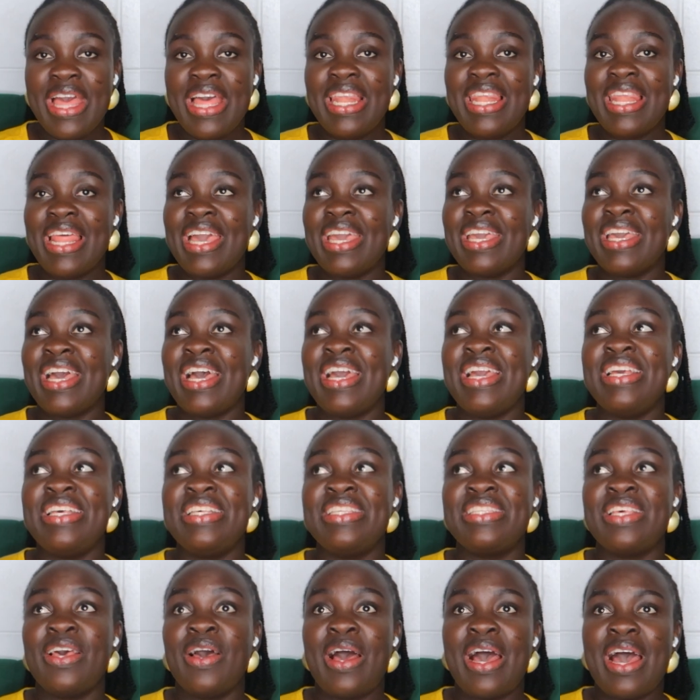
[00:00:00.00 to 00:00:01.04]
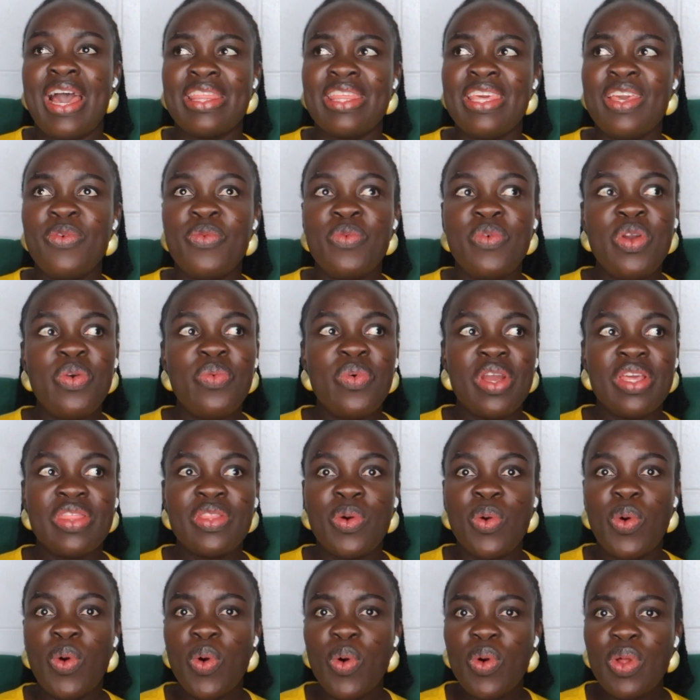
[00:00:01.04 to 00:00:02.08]
Like, guys, I think we were
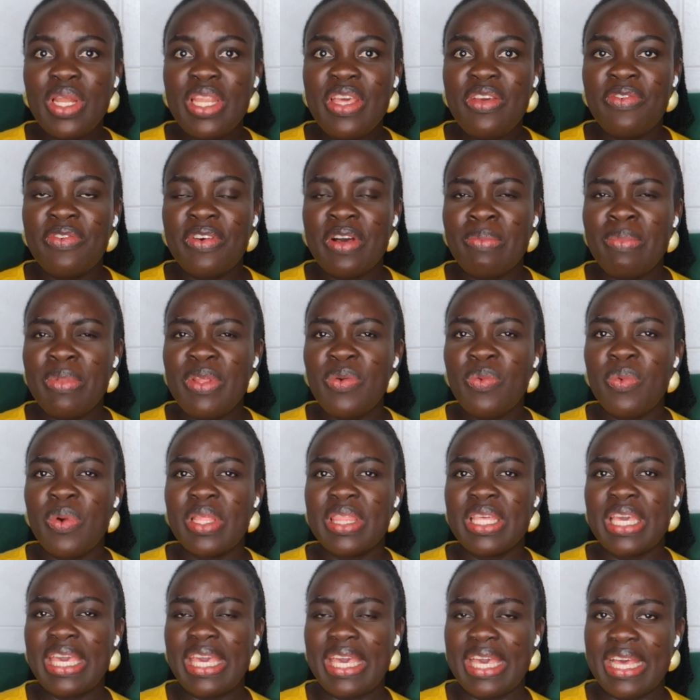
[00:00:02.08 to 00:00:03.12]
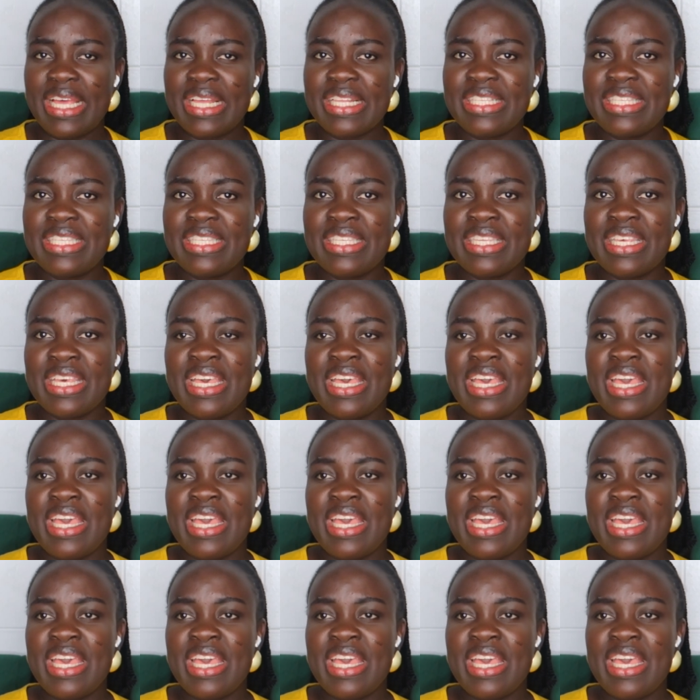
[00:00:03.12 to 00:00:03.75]
the only family with kids,